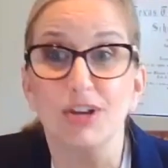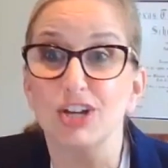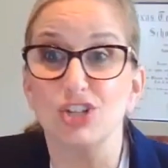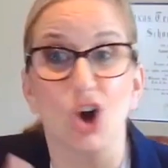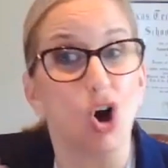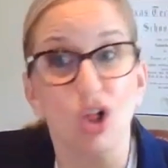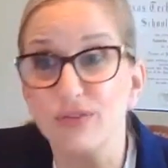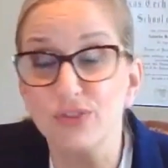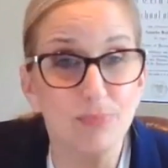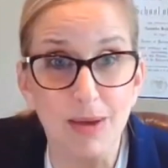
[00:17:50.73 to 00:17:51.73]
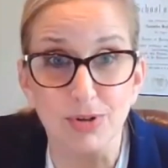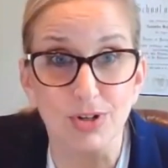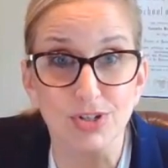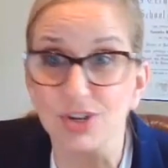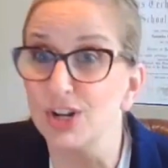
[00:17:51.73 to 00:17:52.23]
because all of your
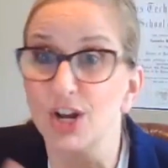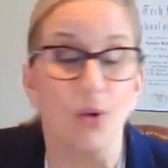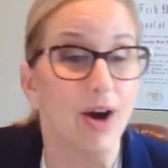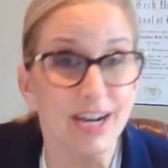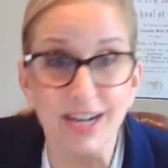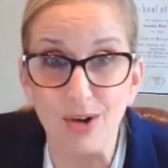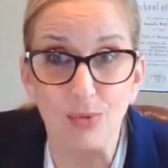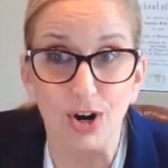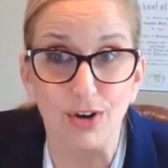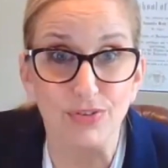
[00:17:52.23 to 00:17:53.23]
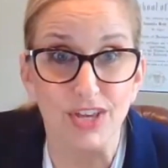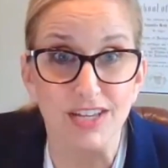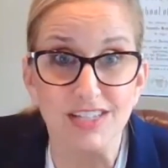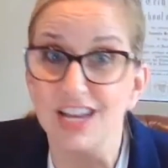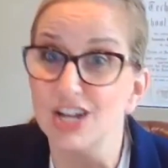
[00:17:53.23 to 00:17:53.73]
members are going to go out of network for
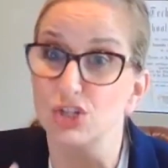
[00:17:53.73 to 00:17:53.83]
this.